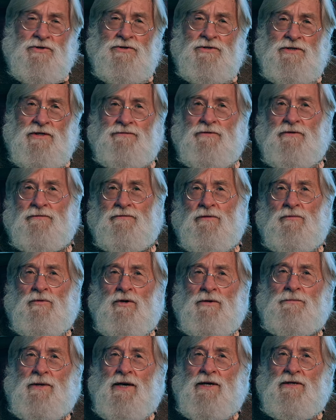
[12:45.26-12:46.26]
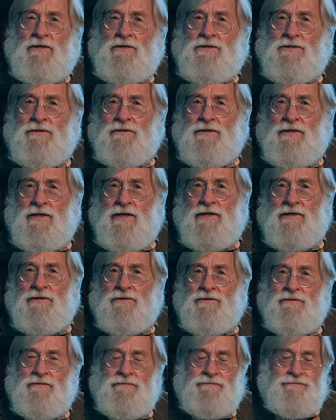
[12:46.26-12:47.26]
are different from one painter to the
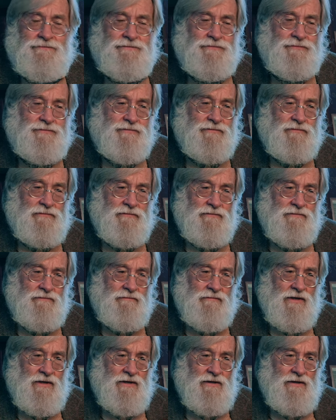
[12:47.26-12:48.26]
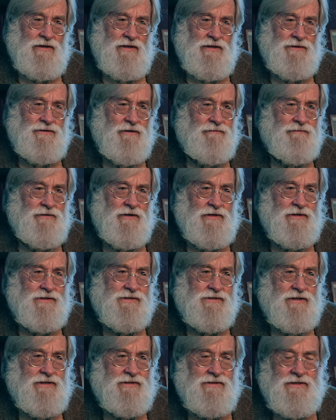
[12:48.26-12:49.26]
next. Uh, there are
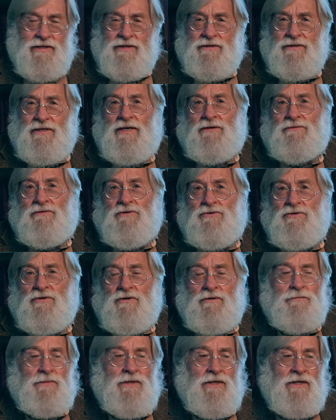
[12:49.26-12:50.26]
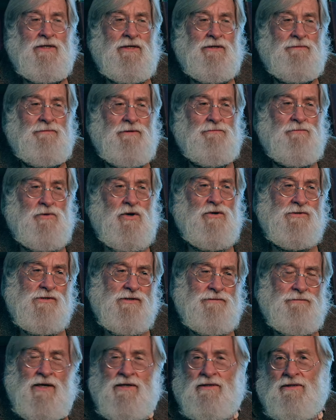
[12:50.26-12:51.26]
various things like that that you can pick up, but
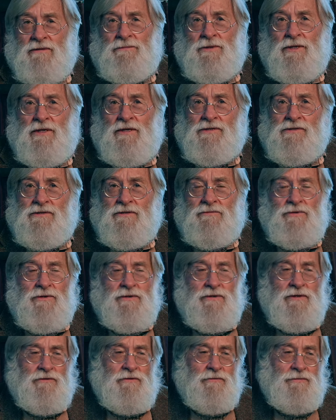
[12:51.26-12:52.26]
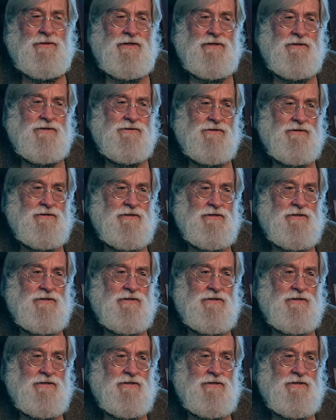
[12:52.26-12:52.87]
mostly by comparison with other painters.